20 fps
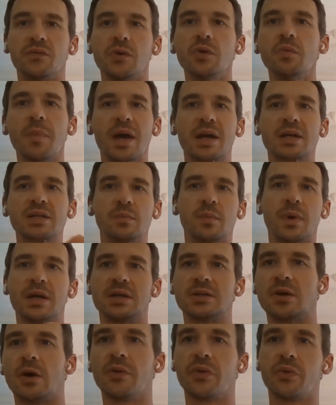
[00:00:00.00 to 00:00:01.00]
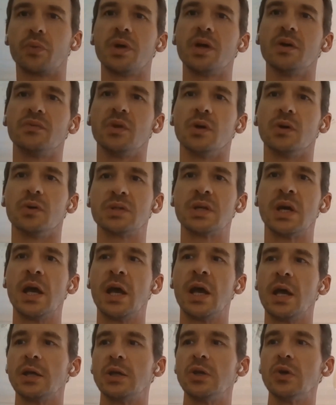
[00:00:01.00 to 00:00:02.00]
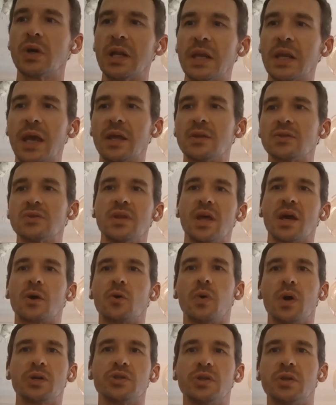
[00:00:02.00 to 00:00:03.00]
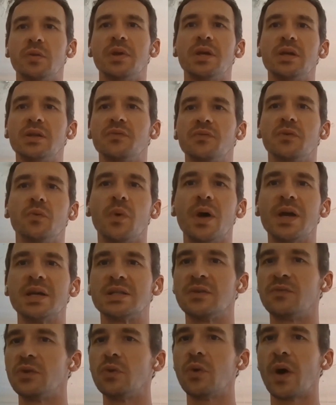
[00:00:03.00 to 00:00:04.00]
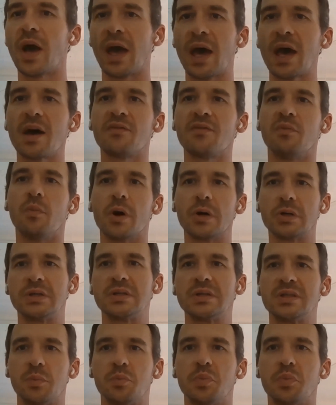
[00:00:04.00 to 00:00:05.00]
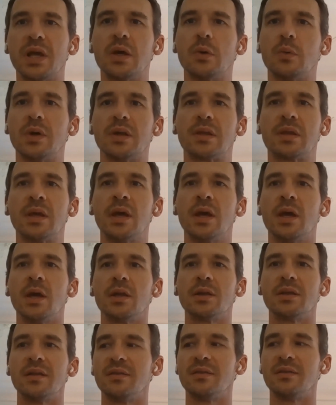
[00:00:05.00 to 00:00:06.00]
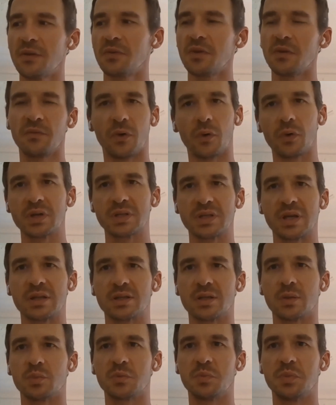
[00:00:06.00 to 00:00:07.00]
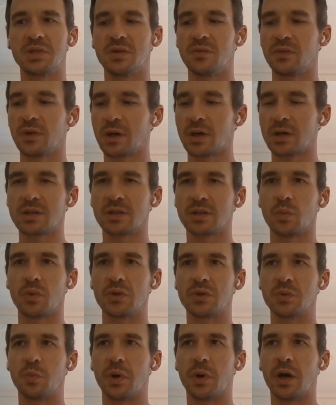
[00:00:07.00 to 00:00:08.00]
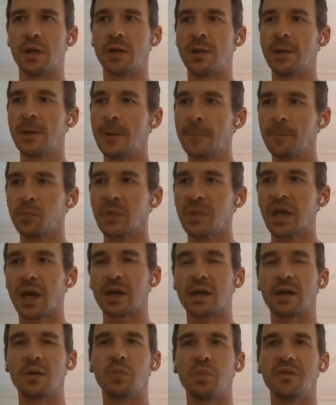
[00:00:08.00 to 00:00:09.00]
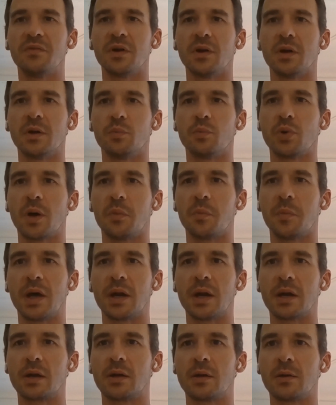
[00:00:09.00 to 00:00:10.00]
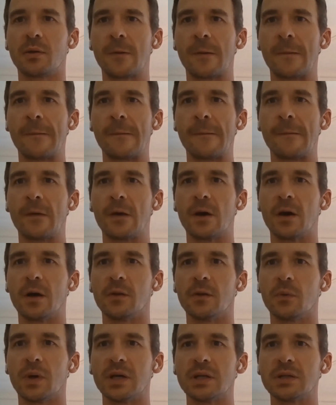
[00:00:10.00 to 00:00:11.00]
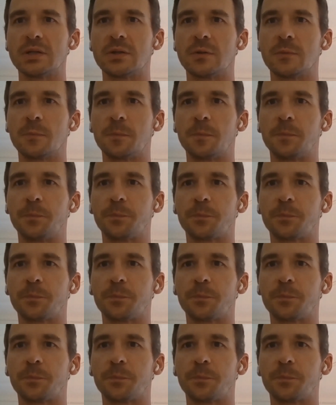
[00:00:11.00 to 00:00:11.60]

So if you maximize all 3 of those, you can answer that question in many different ways. If you have margins to play with, then definitely focus on some specific customers, but yeah, it can be very problematic otherwise.